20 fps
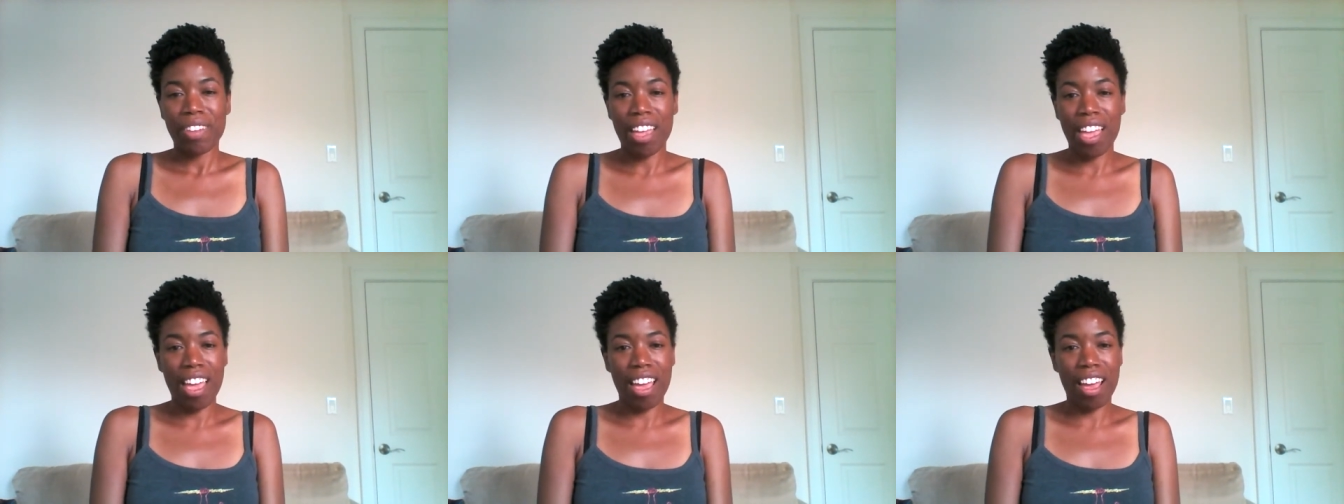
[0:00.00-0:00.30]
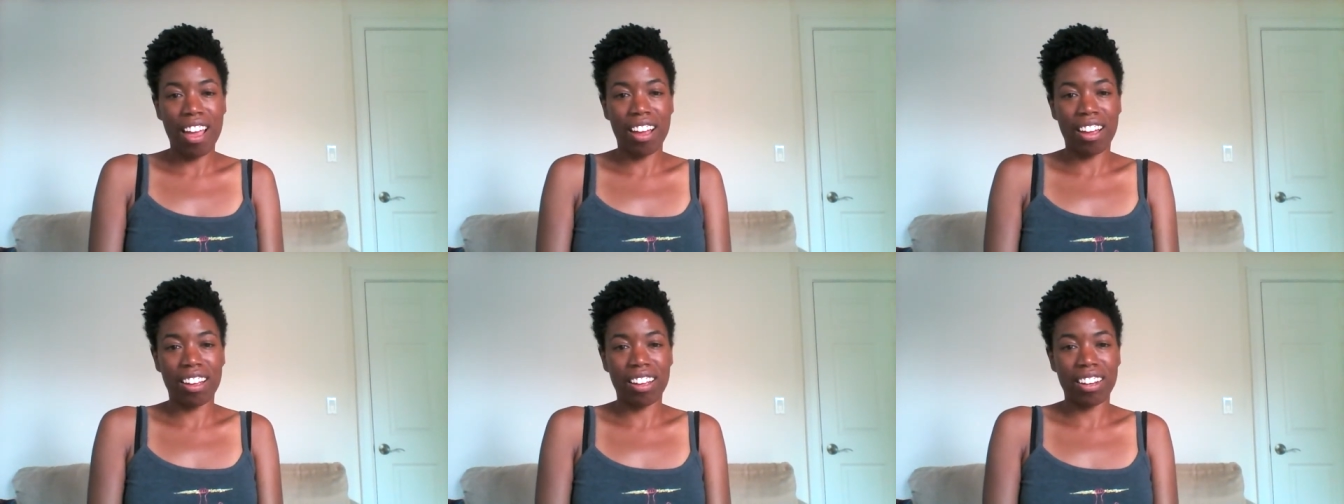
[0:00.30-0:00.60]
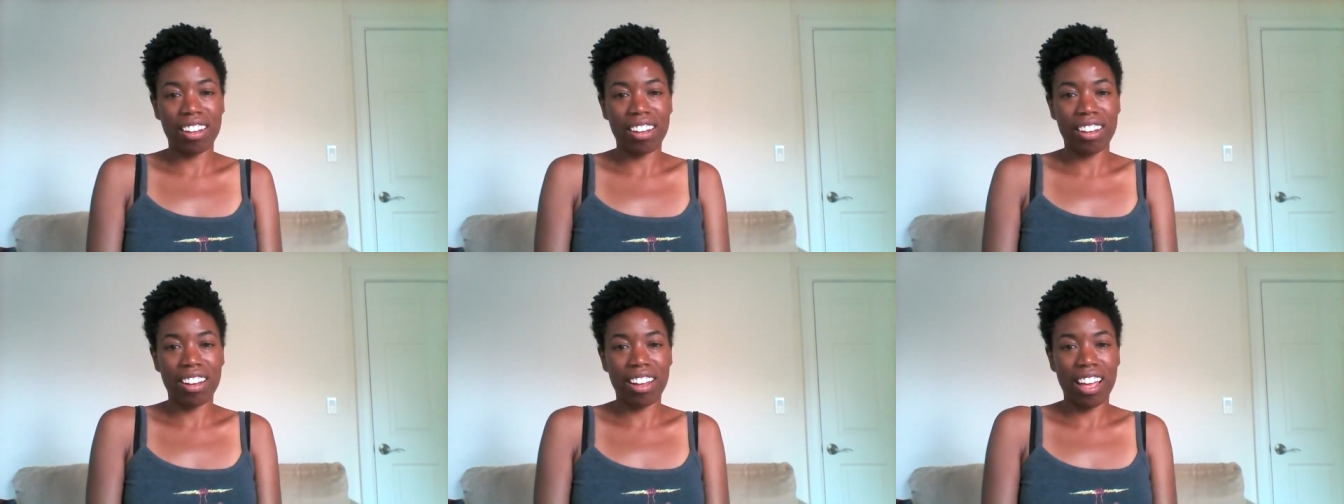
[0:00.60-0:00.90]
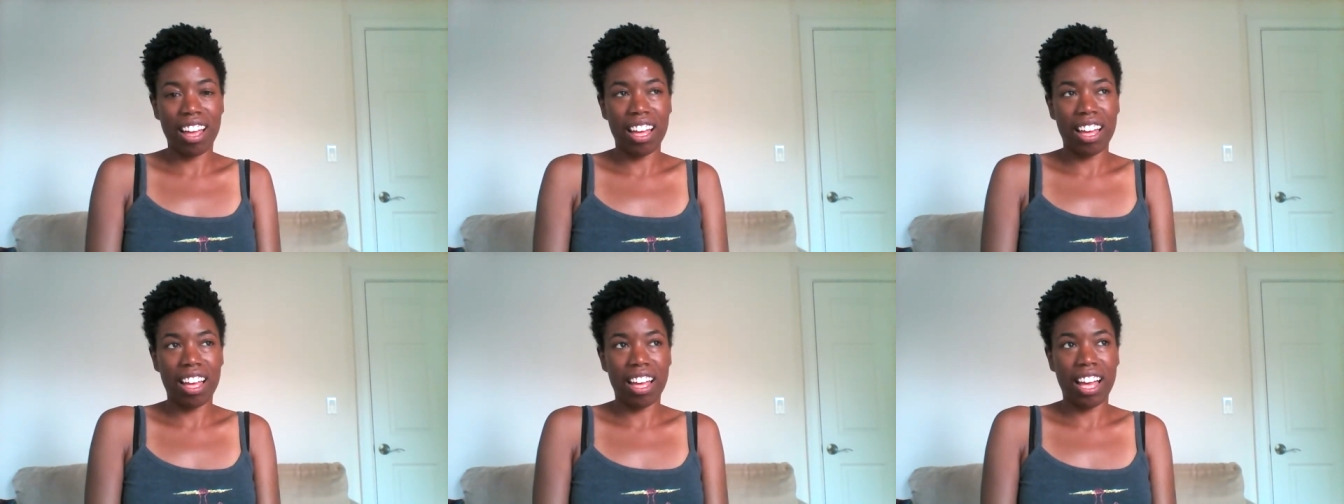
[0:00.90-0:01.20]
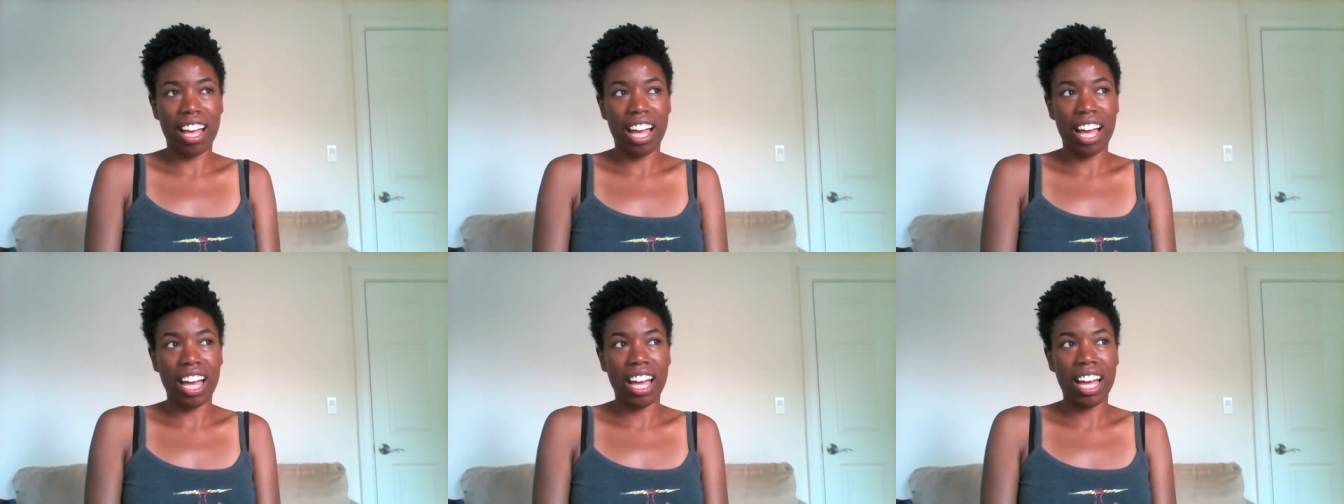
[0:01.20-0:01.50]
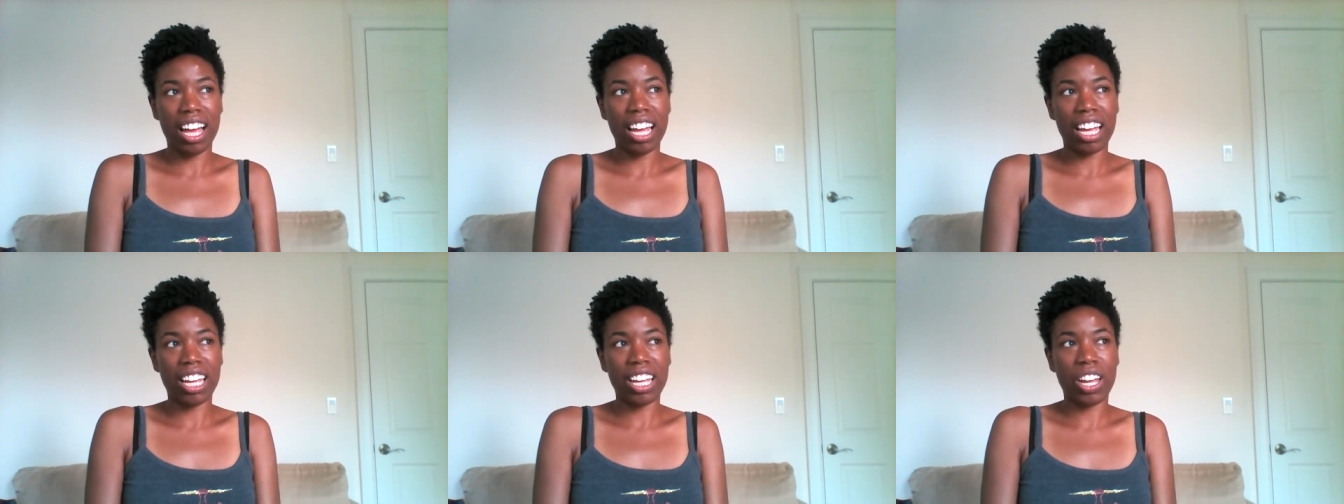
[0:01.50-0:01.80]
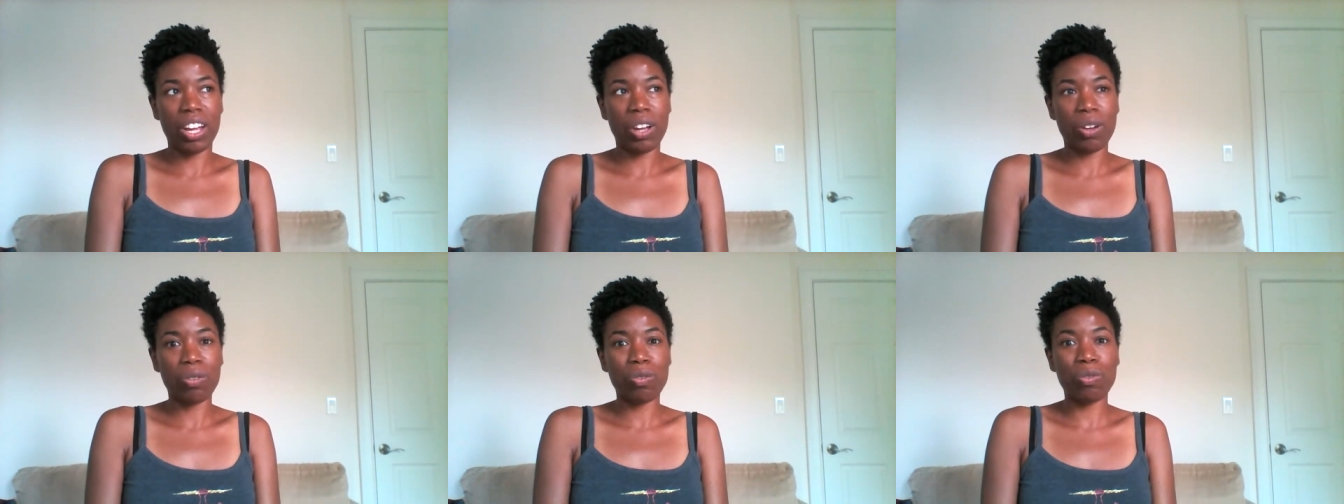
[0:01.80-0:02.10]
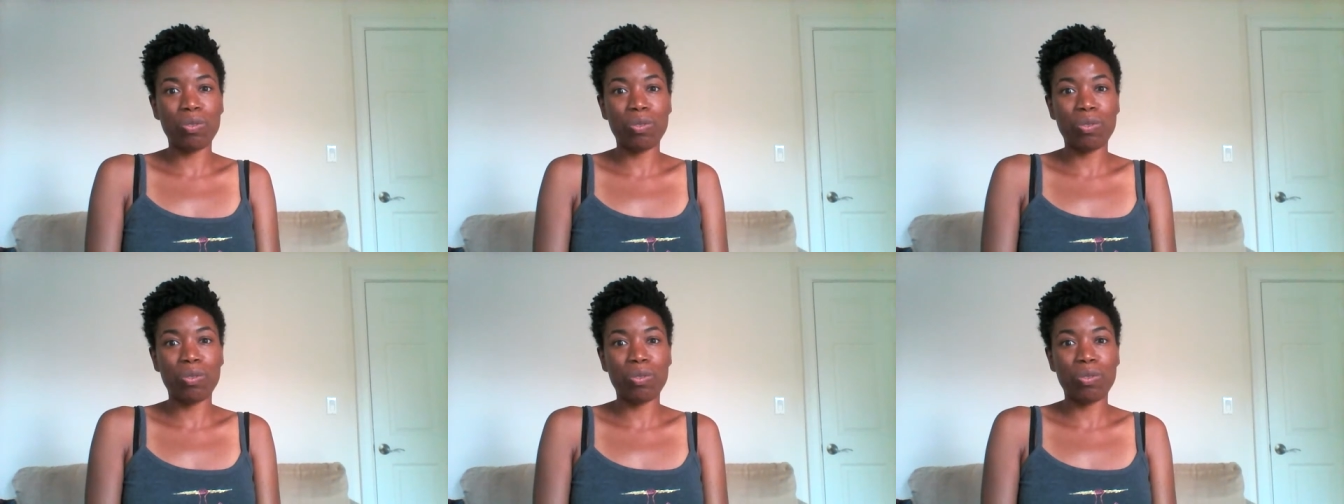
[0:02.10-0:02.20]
And I,